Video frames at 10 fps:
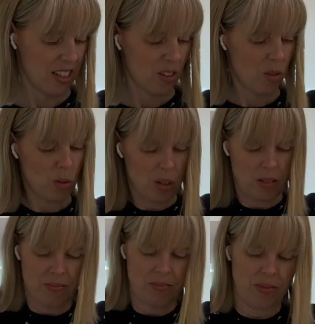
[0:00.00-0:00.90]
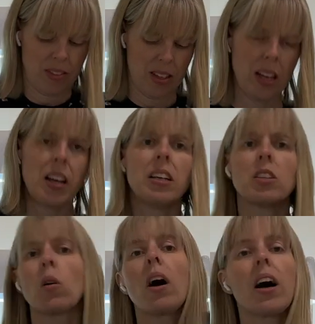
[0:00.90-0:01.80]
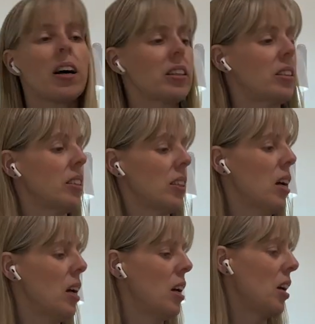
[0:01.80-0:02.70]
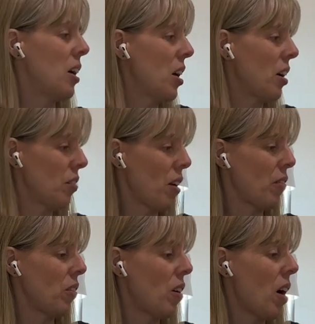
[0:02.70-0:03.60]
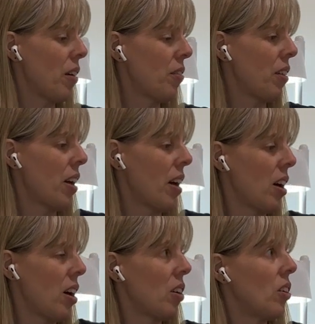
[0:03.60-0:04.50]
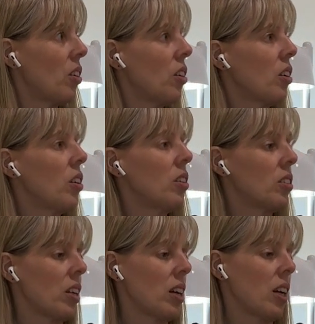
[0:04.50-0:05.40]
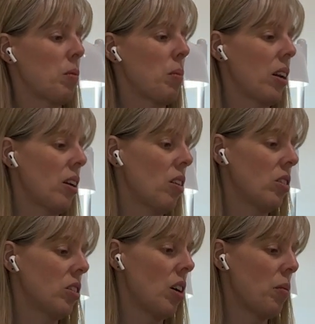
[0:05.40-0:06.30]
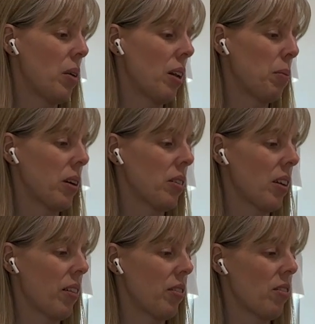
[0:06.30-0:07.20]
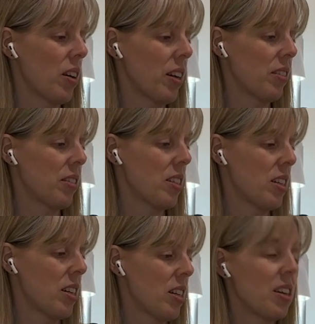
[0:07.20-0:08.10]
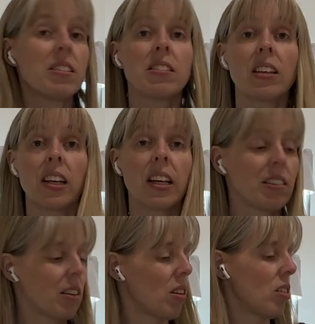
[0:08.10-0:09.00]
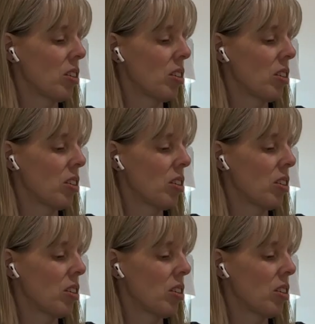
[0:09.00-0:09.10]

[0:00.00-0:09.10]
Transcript: Oh, it's quite hard to unravel. I've not used a heat mat in a long time, only because I haven't raised seedlings in a long